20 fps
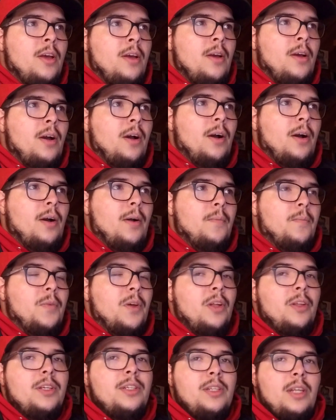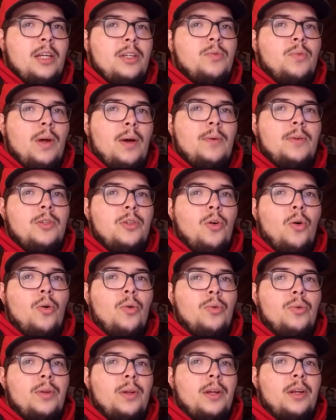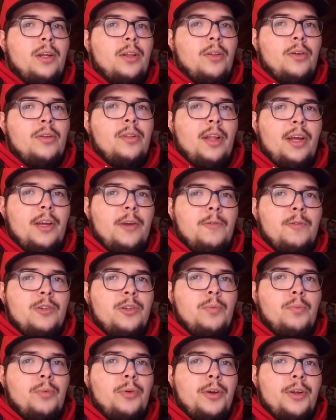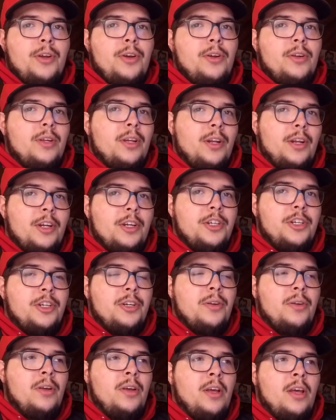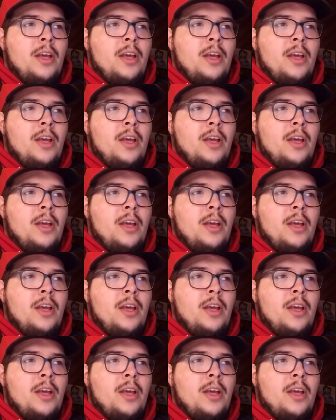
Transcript: At least that's what I was told, and it looked like it was in pretty good condition.